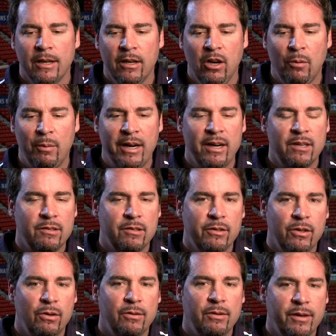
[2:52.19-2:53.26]
You know, but it is,
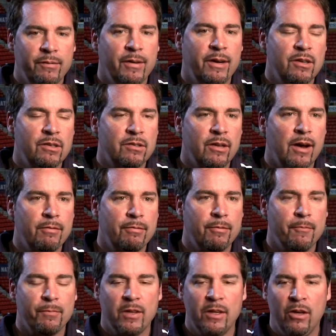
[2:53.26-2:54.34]
you know, it is
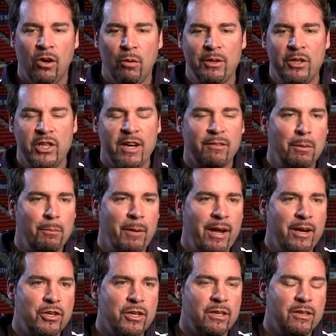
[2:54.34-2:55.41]
tough. You know, but you have to be
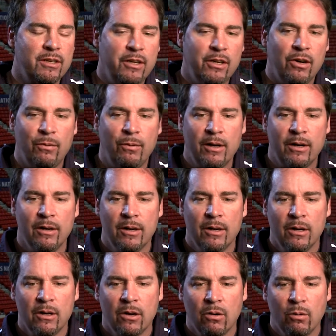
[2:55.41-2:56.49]
patient. You know,
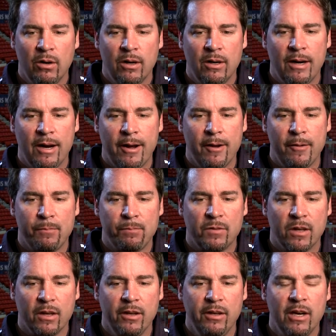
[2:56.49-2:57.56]
we're
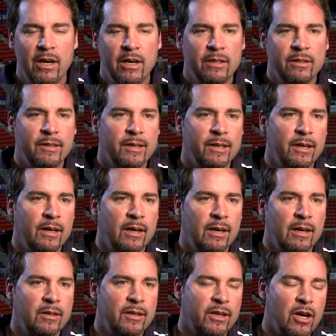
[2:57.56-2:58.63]
young,
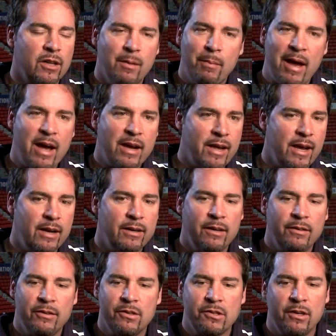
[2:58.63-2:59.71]
like on the back end,
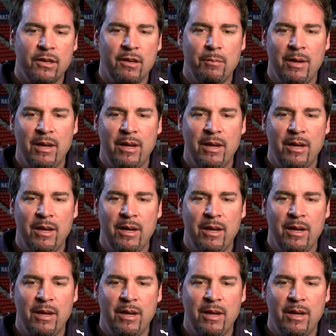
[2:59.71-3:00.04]
and it's going to